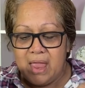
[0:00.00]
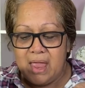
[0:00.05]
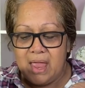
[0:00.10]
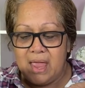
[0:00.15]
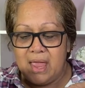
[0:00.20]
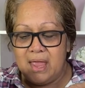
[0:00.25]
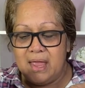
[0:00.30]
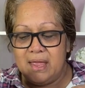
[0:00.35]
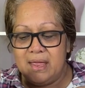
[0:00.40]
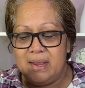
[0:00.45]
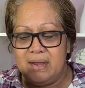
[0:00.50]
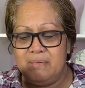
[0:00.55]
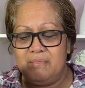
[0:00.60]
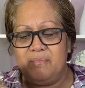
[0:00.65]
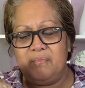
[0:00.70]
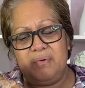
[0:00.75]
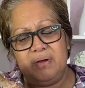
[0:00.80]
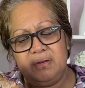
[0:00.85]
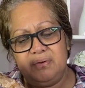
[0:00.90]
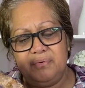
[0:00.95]
And
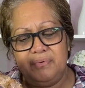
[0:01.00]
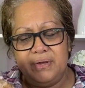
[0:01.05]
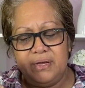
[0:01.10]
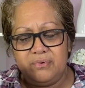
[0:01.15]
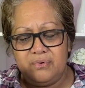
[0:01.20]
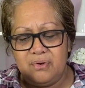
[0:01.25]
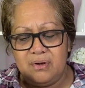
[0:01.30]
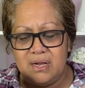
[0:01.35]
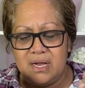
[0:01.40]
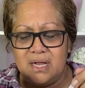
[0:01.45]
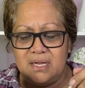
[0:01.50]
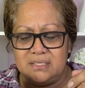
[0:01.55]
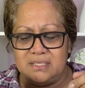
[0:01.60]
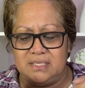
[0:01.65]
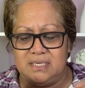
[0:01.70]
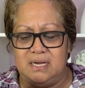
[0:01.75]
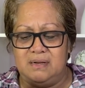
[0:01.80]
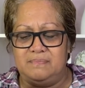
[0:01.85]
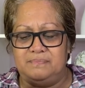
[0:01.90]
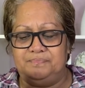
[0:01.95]
what do we call us
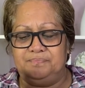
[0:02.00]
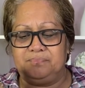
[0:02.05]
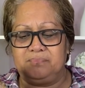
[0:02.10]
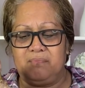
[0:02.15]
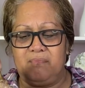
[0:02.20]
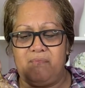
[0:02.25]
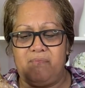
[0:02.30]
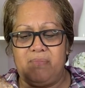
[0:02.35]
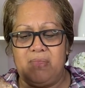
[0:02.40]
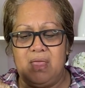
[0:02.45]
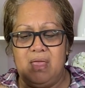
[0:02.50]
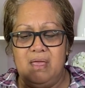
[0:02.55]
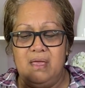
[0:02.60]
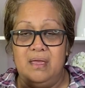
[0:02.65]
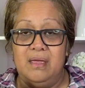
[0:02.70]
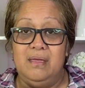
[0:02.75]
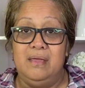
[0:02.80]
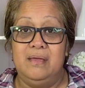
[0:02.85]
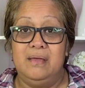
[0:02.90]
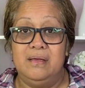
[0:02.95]
then?
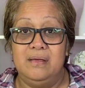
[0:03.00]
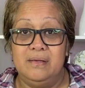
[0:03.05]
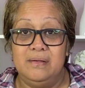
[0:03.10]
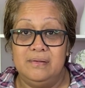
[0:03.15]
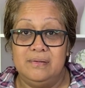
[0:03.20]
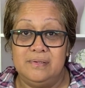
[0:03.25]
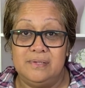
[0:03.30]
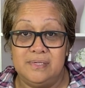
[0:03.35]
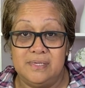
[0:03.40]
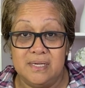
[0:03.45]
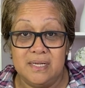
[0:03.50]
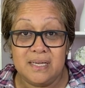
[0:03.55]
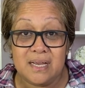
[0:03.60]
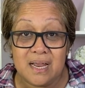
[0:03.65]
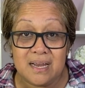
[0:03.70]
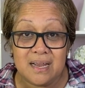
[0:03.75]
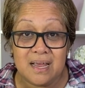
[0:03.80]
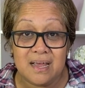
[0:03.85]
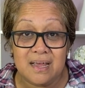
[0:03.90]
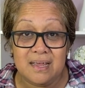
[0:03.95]

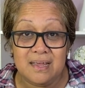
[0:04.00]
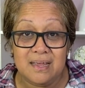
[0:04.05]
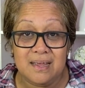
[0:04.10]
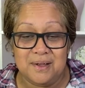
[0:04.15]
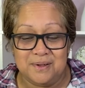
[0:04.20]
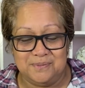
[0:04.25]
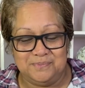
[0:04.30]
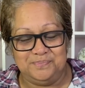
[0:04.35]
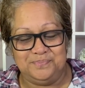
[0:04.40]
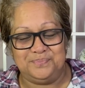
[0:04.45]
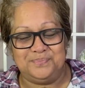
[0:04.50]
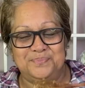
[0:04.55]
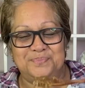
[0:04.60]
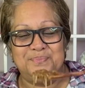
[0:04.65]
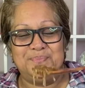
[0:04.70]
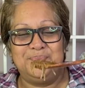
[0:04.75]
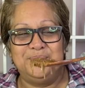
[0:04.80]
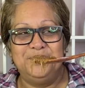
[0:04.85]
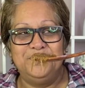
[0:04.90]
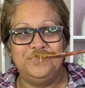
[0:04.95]
Sydney.
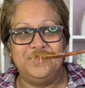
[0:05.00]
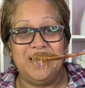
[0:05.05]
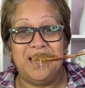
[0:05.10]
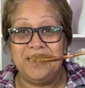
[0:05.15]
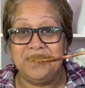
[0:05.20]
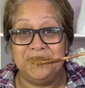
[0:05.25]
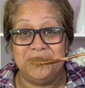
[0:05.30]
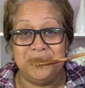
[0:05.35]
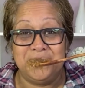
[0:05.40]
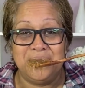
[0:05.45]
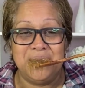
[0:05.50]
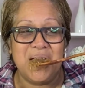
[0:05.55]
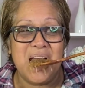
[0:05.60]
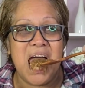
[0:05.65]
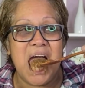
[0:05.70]
I don't know.